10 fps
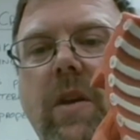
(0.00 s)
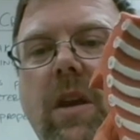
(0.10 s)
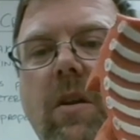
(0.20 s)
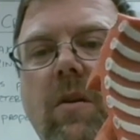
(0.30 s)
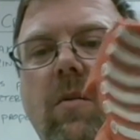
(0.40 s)

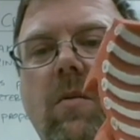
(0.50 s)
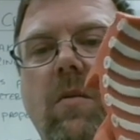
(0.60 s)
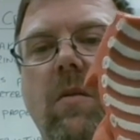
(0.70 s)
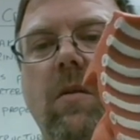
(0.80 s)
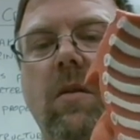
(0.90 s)
you
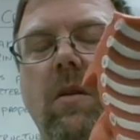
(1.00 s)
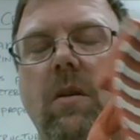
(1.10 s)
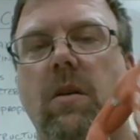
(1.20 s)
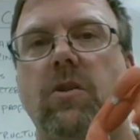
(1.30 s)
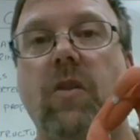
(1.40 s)

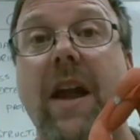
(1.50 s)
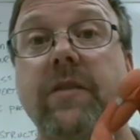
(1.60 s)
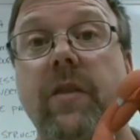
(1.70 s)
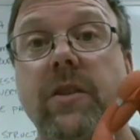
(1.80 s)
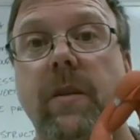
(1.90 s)

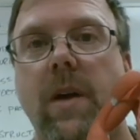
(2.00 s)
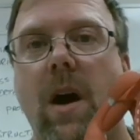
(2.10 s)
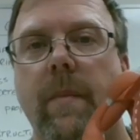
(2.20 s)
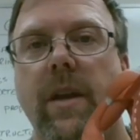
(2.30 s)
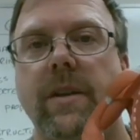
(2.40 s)
transverse
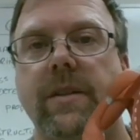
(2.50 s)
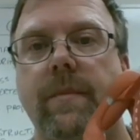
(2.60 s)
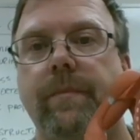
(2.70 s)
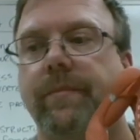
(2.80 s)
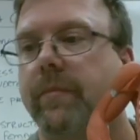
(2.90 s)
abdominis.
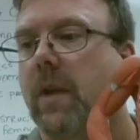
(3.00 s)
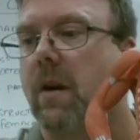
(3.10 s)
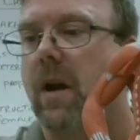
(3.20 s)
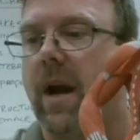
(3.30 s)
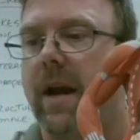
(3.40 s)

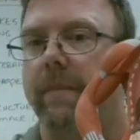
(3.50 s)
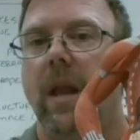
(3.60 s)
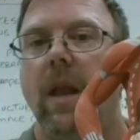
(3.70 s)
All right?